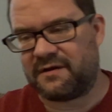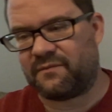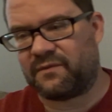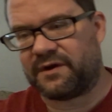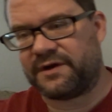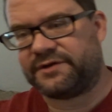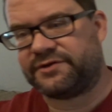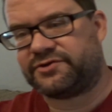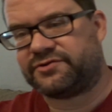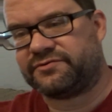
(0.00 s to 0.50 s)
It
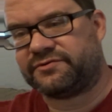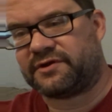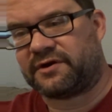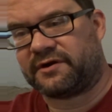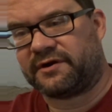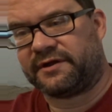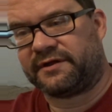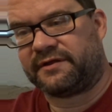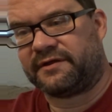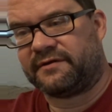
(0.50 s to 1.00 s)
wasn't too
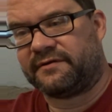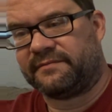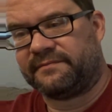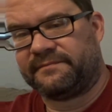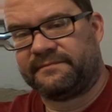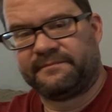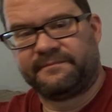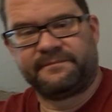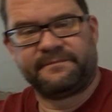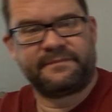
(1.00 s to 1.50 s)
dirty though.
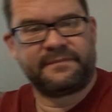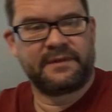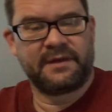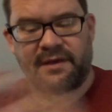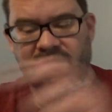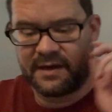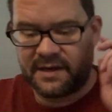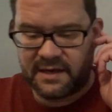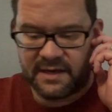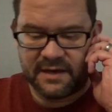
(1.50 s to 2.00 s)

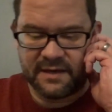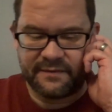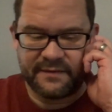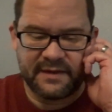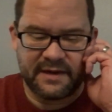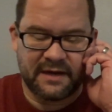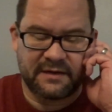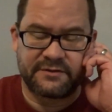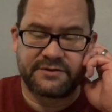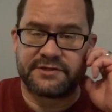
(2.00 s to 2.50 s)
And
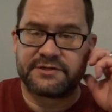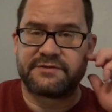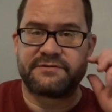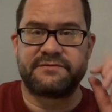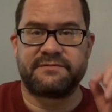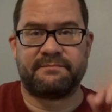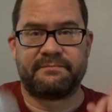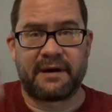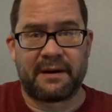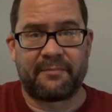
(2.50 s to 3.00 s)
then I'll
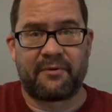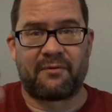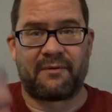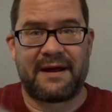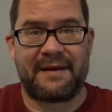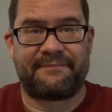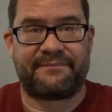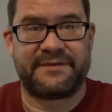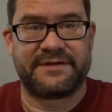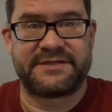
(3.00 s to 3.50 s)
just bubble
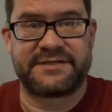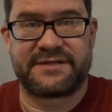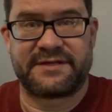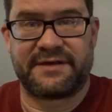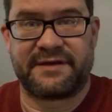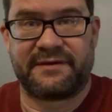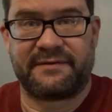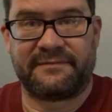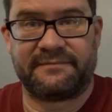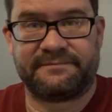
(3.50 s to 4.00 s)
wrap this
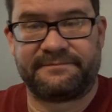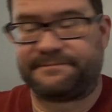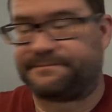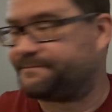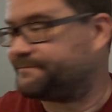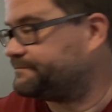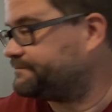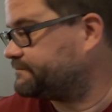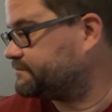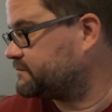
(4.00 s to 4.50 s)
thing
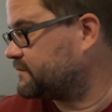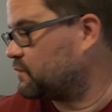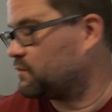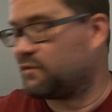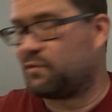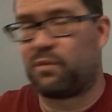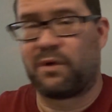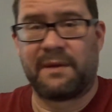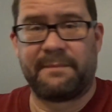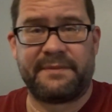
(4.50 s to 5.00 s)

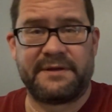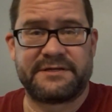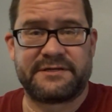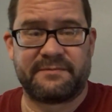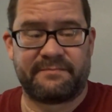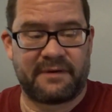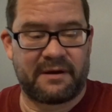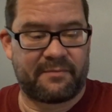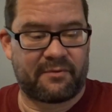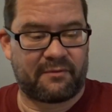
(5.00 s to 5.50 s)
with one piece
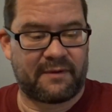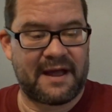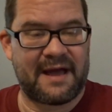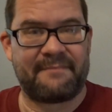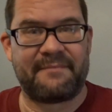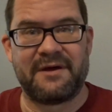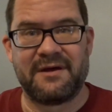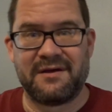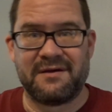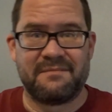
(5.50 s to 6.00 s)
of bubble
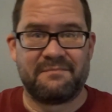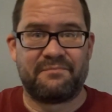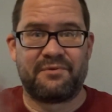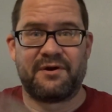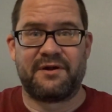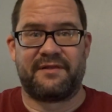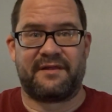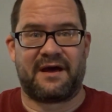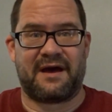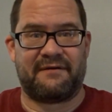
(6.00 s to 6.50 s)
wrap,
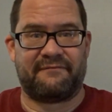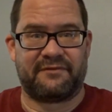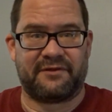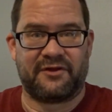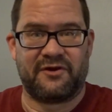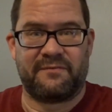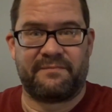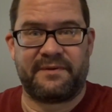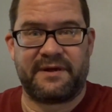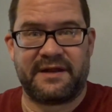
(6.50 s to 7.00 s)
put it in an
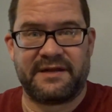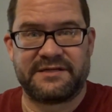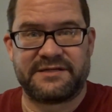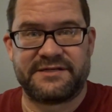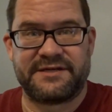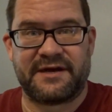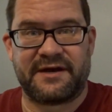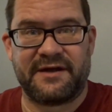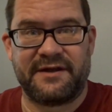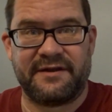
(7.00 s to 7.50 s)
envelope, and it's
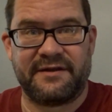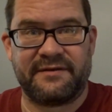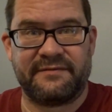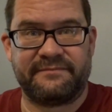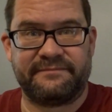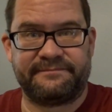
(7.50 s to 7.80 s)
done.